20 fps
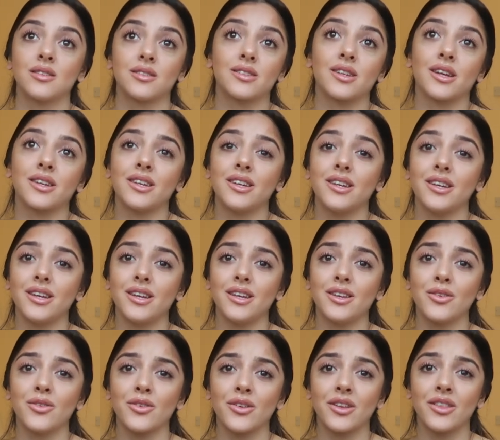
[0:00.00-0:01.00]
study
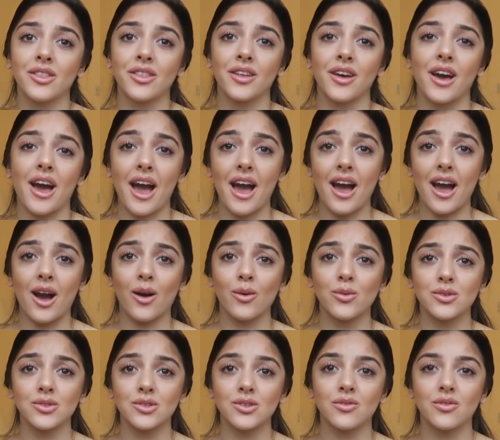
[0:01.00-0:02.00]
not in the
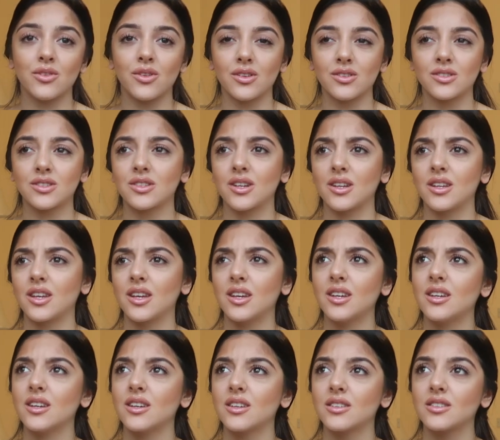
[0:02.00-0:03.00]
hours of the
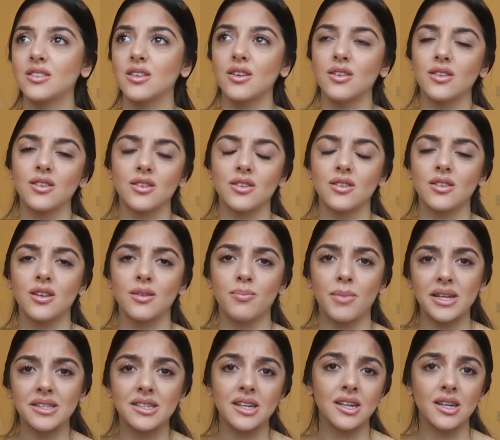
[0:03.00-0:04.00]
studying, so
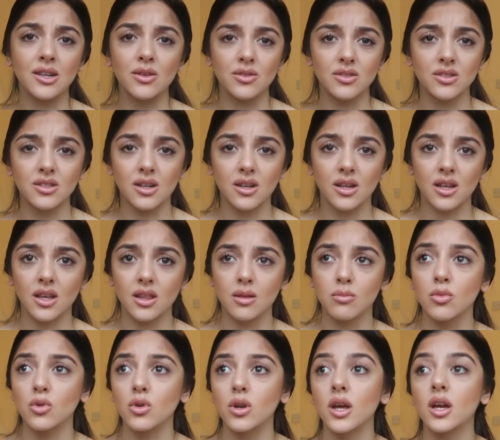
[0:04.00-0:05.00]
basically not studying in
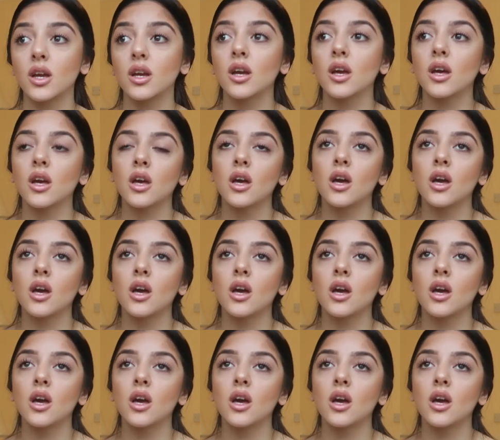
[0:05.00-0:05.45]
the morning,